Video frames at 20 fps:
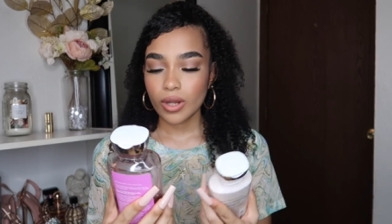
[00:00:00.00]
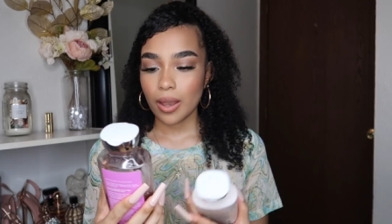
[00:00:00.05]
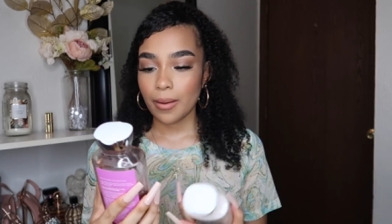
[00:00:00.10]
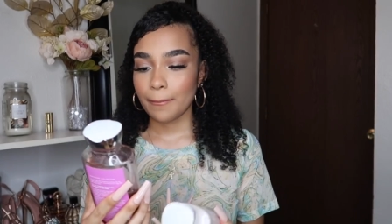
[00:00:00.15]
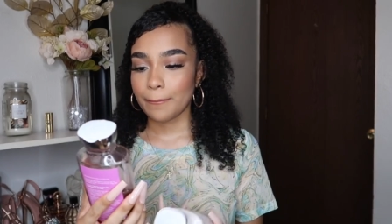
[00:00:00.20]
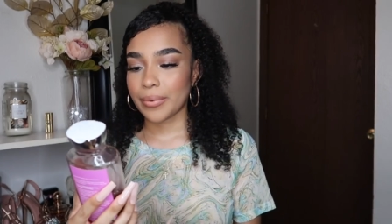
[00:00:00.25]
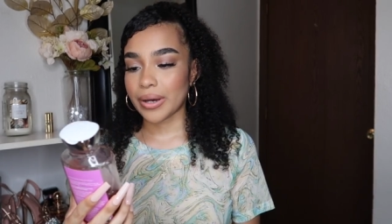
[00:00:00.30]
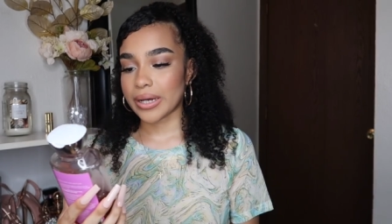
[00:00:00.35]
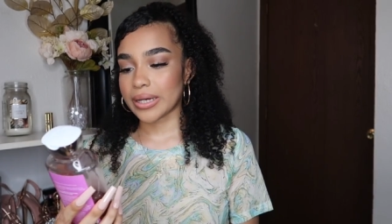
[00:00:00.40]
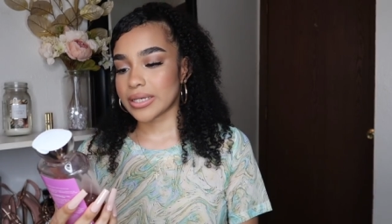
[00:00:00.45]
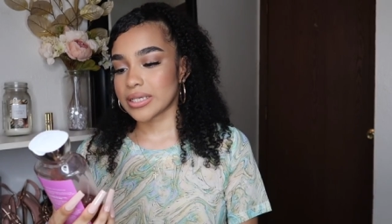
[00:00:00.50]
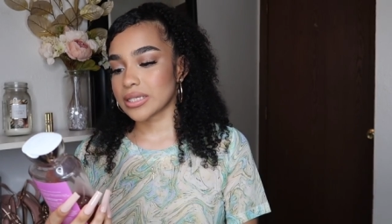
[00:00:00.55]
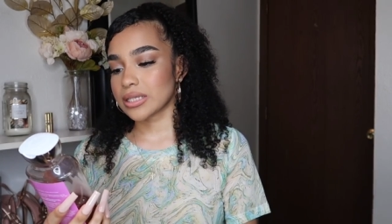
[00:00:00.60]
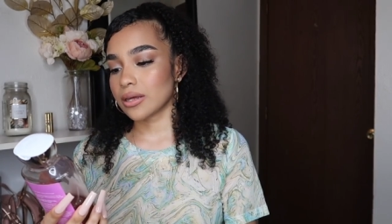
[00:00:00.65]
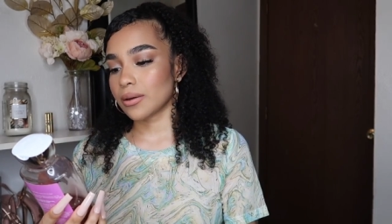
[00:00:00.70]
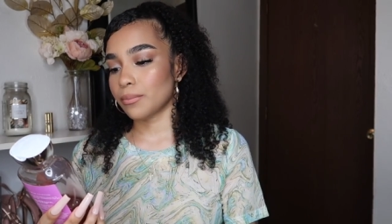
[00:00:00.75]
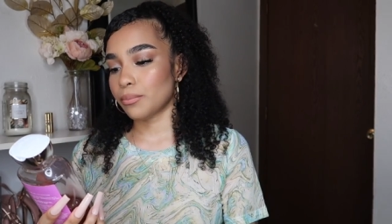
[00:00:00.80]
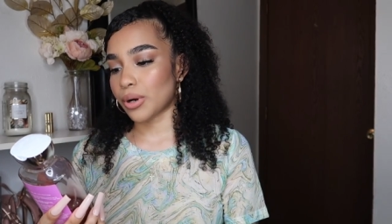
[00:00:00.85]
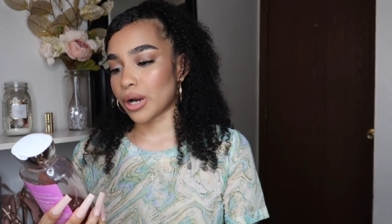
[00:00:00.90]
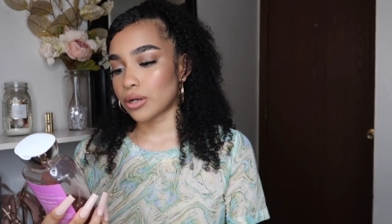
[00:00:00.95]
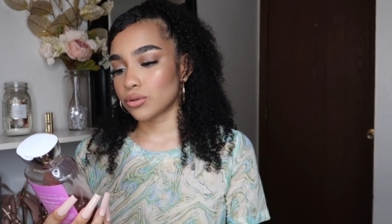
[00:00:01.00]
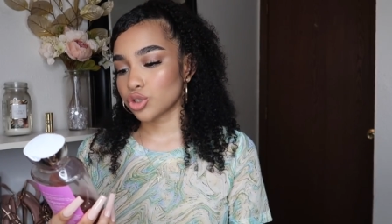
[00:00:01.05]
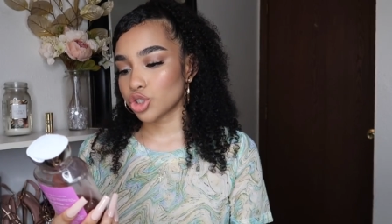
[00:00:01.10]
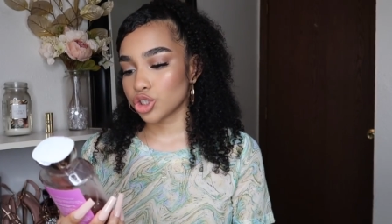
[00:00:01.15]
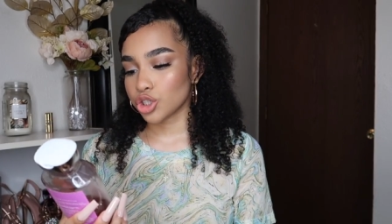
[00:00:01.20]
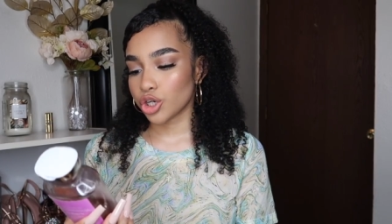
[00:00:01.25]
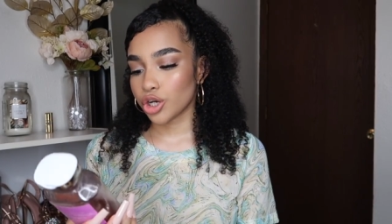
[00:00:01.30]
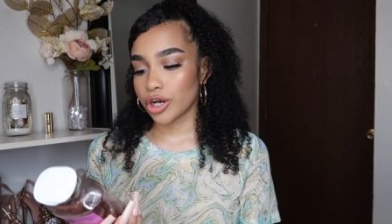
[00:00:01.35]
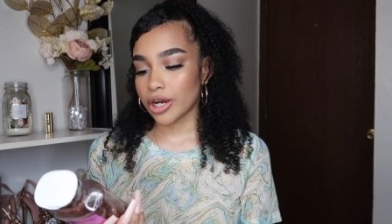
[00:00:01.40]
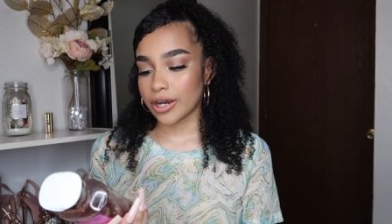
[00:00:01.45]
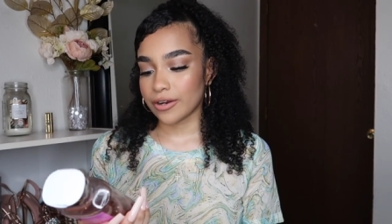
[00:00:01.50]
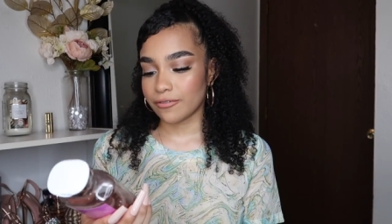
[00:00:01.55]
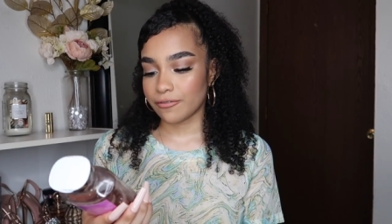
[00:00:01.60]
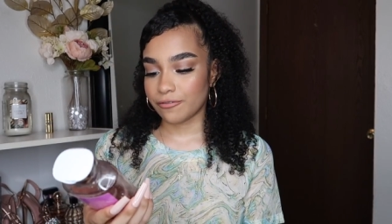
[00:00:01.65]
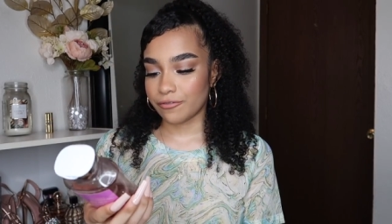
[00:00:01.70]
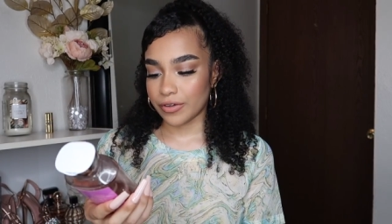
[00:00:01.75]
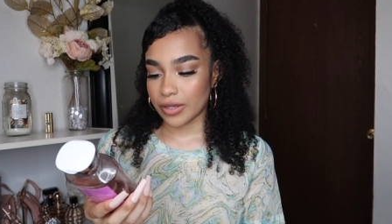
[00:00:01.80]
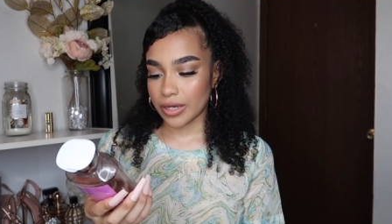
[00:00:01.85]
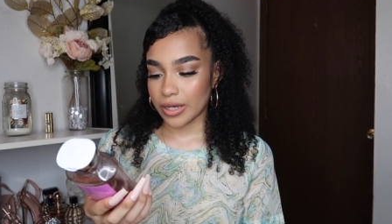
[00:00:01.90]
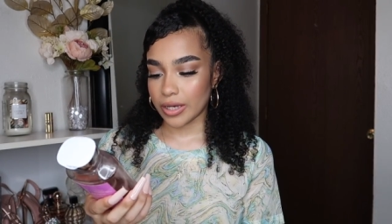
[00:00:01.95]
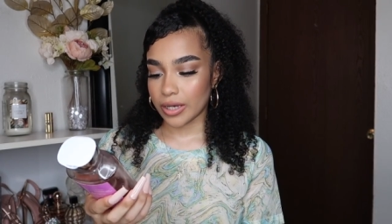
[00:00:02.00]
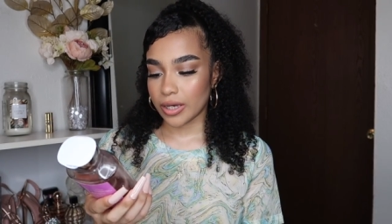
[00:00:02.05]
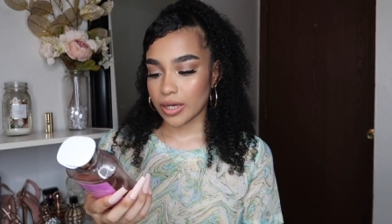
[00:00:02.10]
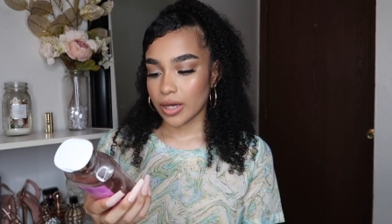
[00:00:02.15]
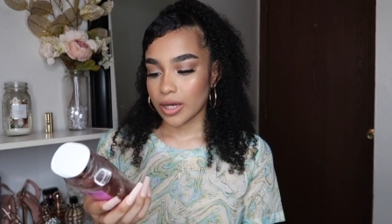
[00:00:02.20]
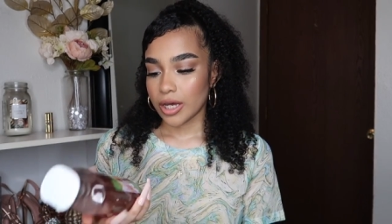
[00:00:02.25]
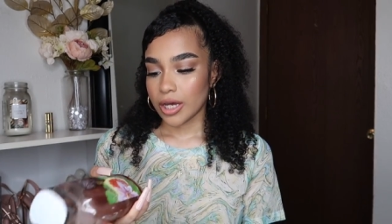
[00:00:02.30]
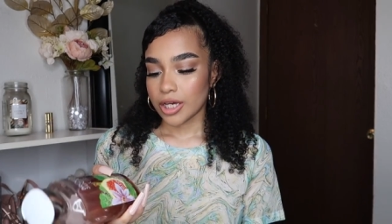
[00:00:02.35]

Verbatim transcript: but it's the brown sugar and fig